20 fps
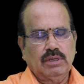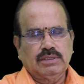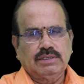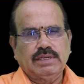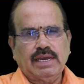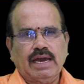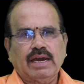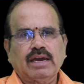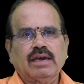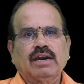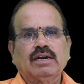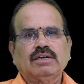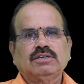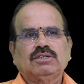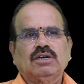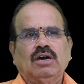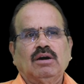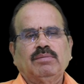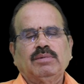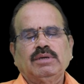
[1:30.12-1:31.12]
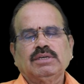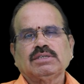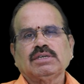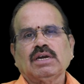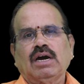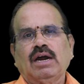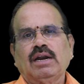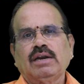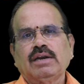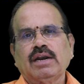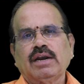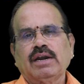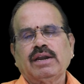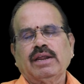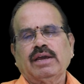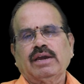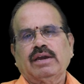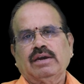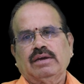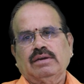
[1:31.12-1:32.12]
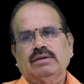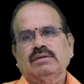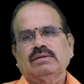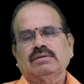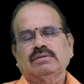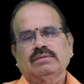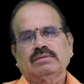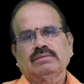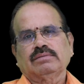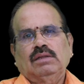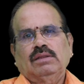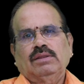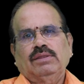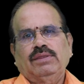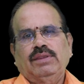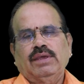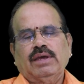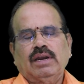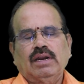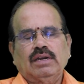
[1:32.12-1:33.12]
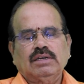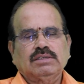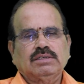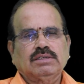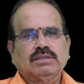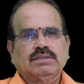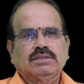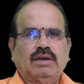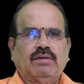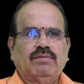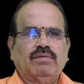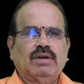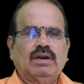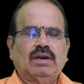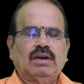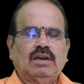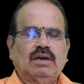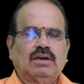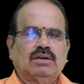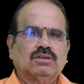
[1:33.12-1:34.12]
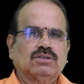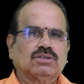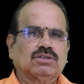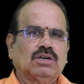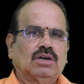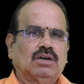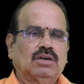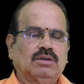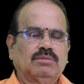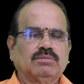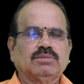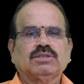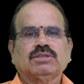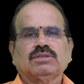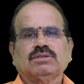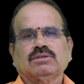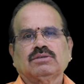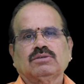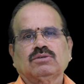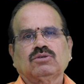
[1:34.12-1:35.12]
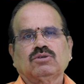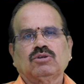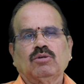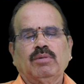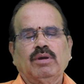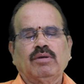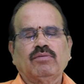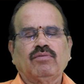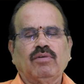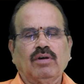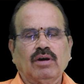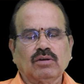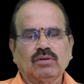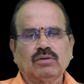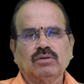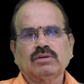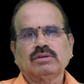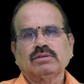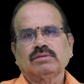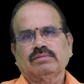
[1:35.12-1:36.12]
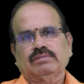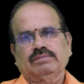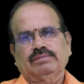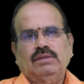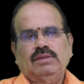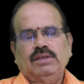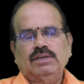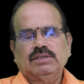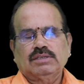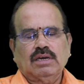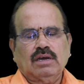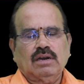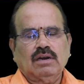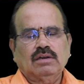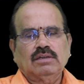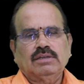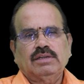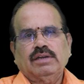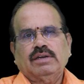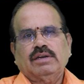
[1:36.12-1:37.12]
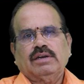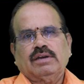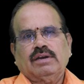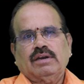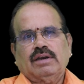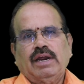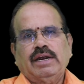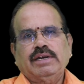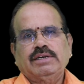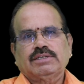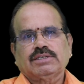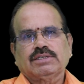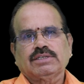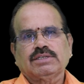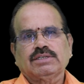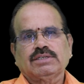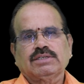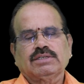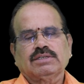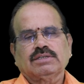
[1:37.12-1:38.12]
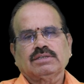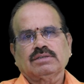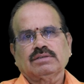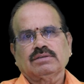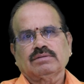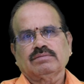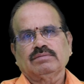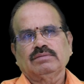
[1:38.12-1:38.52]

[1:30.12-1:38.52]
the sacred job is undertaken, there are several anushtanams to be followed. These are all the rites